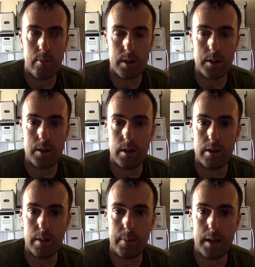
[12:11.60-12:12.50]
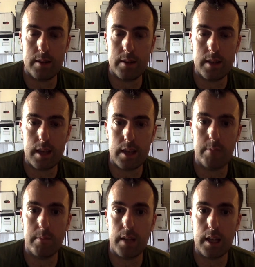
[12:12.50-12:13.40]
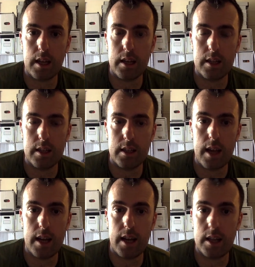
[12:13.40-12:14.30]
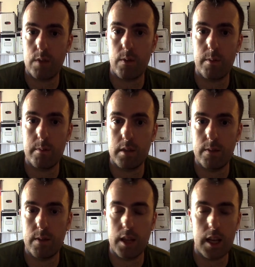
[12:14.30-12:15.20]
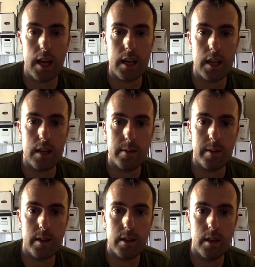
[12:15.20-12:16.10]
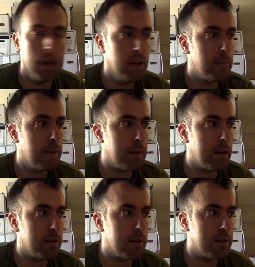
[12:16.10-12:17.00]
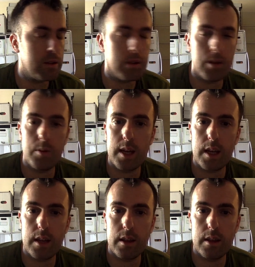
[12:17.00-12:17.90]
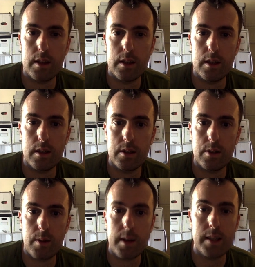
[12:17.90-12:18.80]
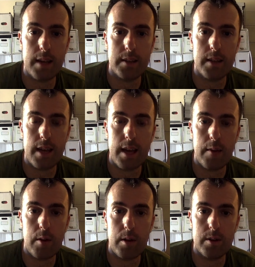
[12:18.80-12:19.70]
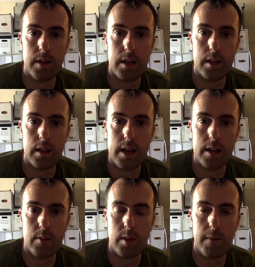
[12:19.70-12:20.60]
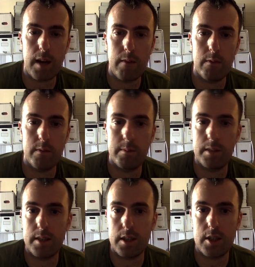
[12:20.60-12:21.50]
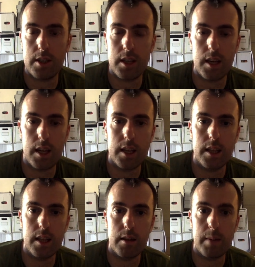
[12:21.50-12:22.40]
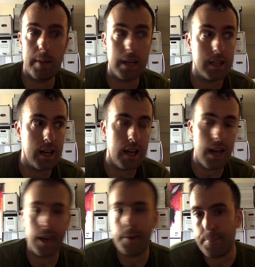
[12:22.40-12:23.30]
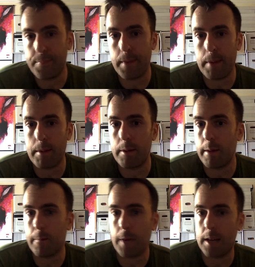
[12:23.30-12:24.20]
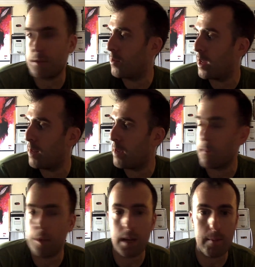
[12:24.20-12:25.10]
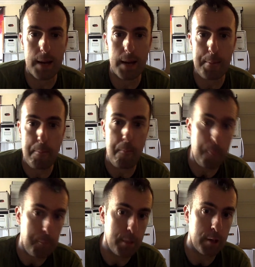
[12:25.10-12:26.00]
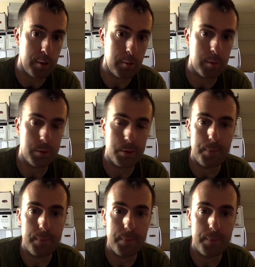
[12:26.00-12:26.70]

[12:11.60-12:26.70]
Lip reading: stoked about seeing some like 9/8s from the 90s. I mean, maybe I'll start doing the screen testing where you send like 25 of them to CGC and then they'll come back in 9/8. Maybe it'll be a faster way to make your money back. I don't know. We'll see.